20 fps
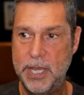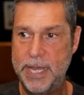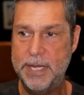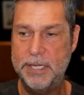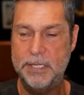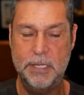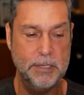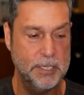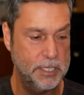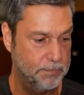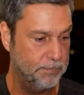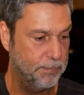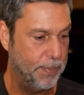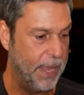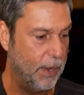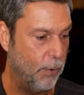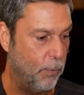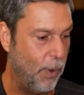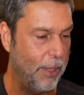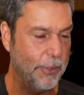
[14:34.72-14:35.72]
Please share
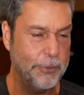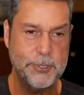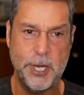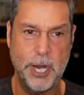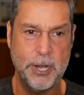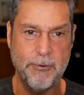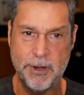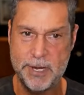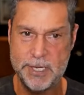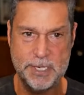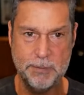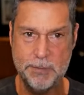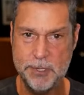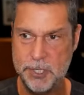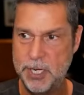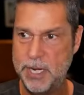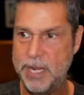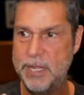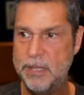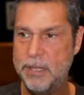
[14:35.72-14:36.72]
your thoughts on Raoul
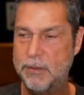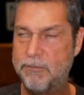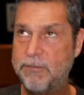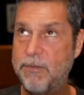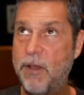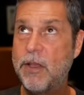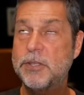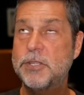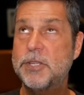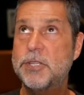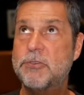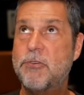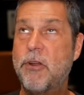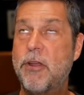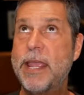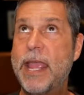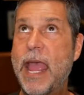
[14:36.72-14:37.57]
Pal's predictions